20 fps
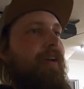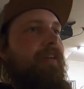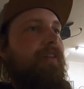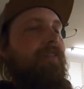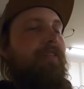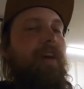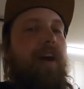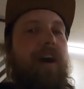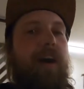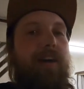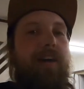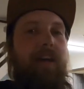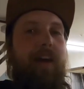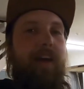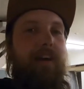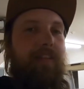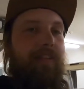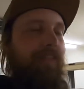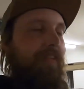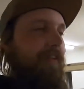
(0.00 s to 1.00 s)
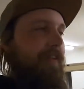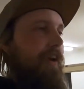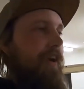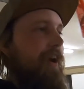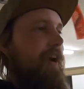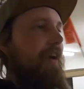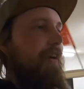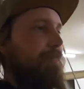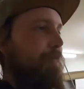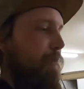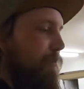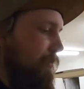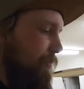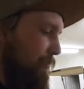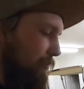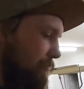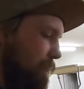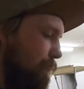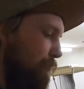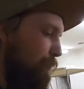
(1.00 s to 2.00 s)
stock STI, but
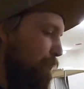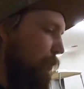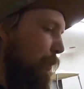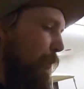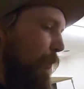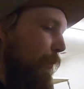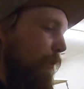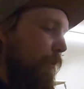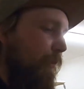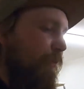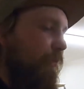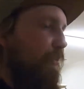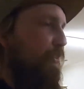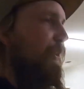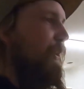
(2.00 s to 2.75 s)
pulled over,